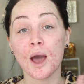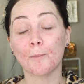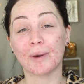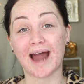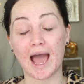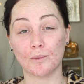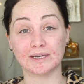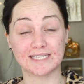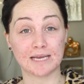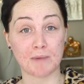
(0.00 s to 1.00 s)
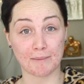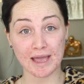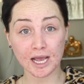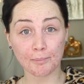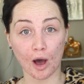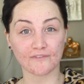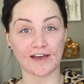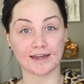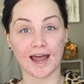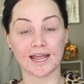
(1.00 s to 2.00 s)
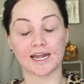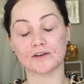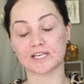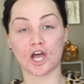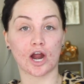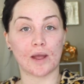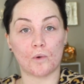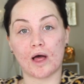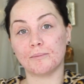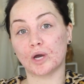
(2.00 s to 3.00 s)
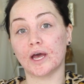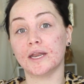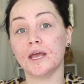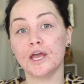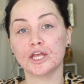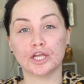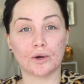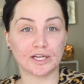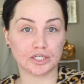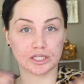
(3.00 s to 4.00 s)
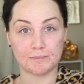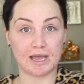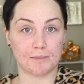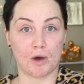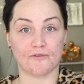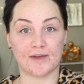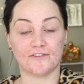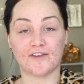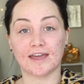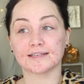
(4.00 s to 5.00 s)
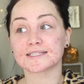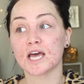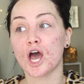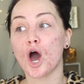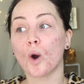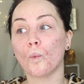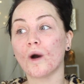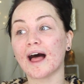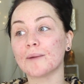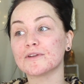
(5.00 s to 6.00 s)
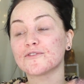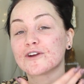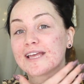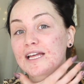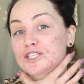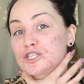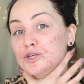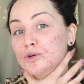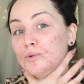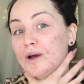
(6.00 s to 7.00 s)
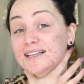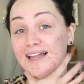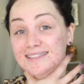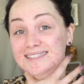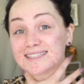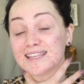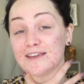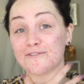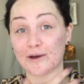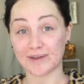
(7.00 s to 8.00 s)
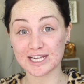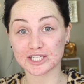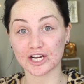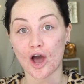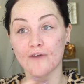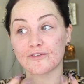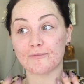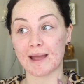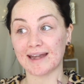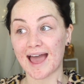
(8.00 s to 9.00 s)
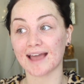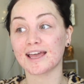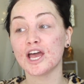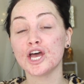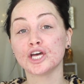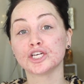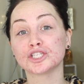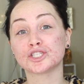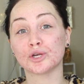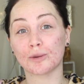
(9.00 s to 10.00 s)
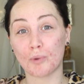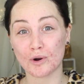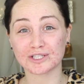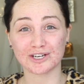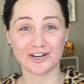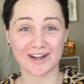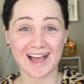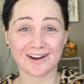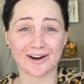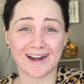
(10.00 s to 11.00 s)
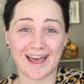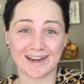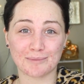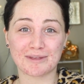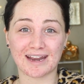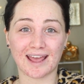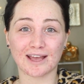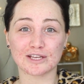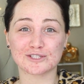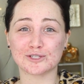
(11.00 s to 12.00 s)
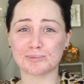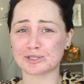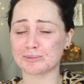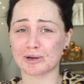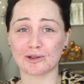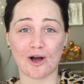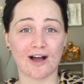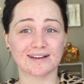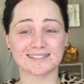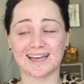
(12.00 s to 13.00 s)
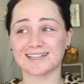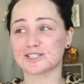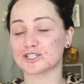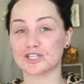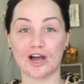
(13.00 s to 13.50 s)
But I would take my makeup off at night and I was like, all right, well, I'm good. You know, I took the makeup off my face. Well, I would forget to cleanse the foundation off of my neck. So your pores on your neck are gonna end up getting super, super clogged, and it's just